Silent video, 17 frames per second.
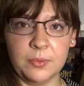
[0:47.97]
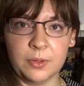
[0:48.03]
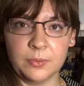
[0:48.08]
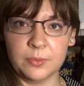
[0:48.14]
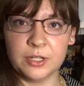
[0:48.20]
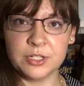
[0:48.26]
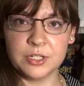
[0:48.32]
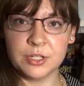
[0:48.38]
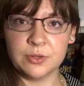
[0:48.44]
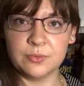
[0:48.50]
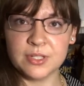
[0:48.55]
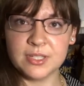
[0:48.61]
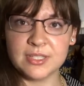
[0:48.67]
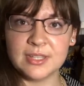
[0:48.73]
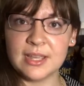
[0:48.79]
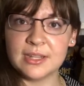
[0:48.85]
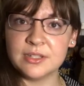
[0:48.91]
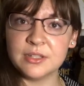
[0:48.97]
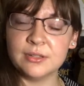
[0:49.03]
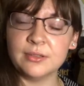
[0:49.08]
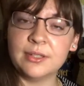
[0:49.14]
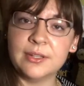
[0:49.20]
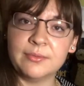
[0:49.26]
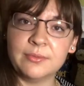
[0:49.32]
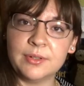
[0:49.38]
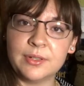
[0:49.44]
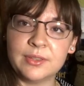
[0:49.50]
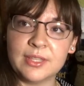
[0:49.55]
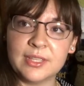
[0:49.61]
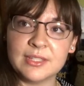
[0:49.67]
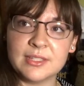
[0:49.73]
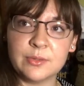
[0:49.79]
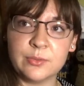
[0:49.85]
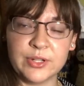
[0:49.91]
World War II, was sent to live with
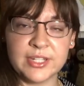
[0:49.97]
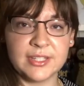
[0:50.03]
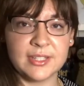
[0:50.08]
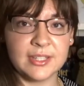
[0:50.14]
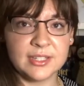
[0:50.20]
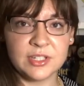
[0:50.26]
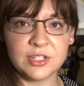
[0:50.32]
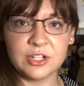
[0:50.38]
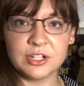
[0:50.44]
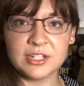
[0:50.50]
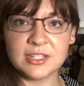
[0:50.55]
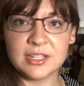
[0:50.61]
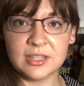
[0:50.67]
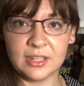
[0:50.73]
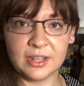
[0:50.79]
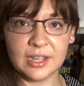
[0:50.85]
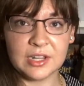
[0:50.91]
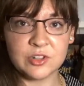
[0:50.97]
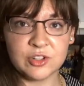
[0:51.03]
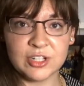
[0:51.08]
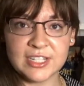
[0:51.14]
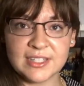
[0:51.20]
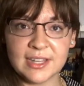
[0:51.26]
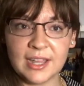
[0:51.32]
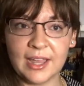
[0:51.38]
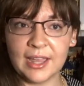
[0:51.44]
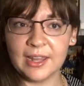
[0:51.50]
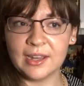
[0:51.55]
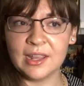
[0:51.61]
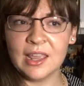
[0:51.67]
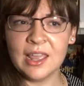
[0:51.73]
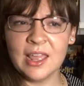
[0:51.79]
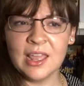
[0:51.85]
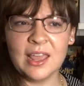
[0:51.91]
these three sisters in the countryside,
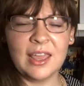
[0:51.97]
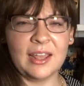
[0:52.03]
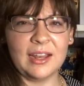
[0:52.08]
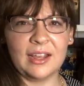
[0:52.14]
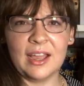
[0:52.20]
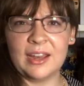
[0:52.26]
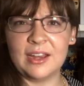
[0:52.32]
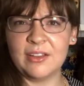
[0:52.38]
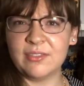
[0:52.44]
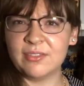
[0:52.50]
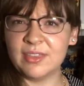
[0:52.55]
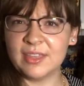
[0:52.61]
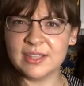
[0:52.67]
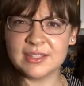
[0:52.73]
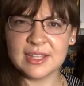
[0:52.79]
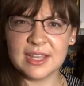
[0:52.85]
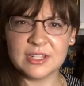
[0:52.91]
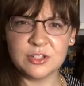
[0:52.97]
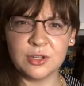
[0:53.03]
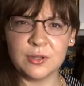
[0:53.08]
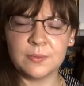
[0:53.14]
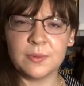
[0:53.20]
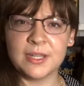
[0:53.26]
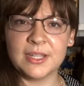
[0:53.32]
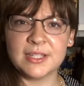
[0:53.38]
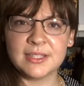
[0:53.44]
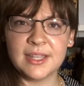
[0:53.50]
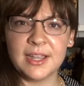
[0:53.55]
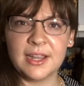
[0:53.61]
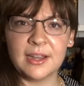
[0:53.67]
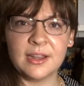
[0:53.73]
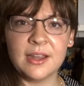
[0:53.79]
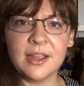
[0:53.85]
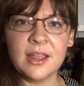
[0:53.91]
and kind of things that took place
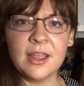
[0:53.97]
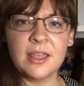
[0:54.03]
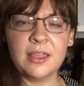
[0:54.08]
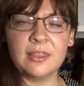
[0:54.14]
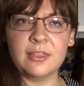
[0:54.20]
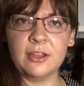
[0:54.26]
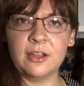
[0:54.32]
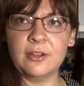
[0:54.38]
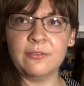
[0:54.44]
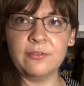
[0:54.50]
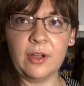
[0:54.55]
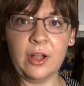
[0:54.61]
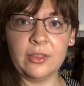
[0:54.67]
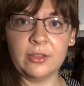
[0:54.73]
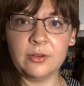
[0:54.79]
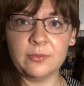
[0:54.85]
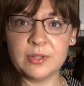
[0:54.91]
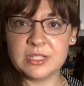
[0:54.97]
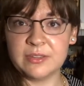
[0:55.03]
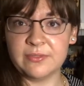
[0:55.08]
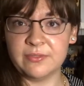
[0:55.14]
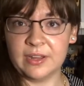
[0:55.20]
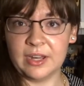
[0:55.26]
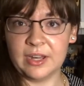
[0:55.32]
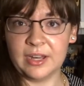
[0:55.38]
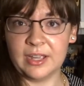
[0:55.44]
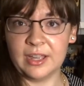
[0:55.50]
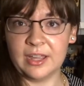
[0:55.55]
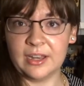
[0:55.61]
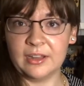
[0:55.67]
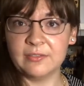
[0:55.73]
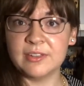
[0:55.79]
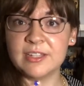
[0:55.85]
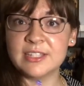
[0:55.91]
there. Their father was a very
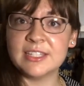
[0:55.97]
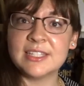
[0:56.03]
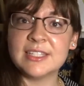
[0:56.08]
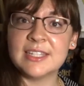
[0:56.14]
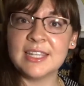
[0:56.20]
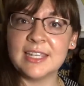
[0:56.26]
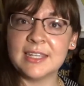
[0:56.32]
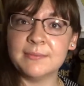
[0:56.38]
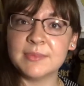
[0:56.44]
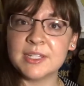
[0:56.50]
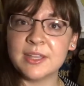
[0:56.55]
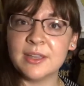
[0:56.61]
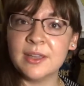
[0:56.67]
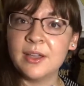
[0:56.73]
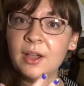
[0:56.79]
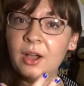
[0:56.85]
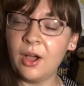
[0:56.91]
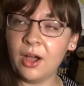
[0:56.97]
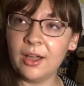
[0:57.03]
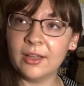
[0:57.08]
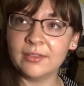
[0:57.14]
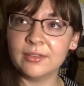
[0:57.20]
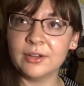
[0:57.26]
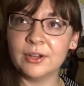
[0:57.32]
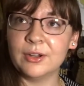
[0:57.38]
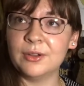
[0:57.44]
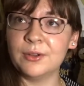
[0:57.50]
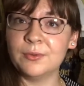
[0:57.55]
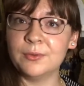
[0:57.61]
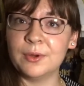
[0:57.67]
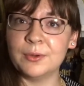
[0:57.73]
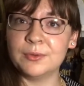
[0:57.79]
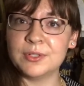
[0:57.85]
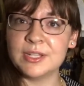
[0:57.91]
kind of esteemed author who
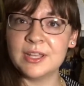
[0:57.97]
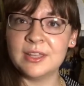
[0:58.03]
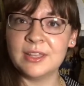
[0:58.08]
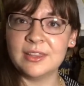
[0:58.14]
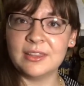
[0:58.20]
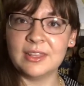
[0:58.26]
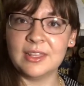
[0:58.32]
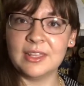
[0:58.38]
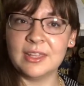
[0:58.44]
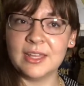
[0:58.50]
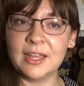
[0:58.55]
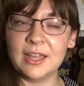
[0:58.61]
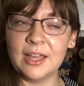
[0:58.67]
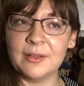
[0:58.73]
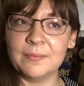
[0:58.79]
wrote the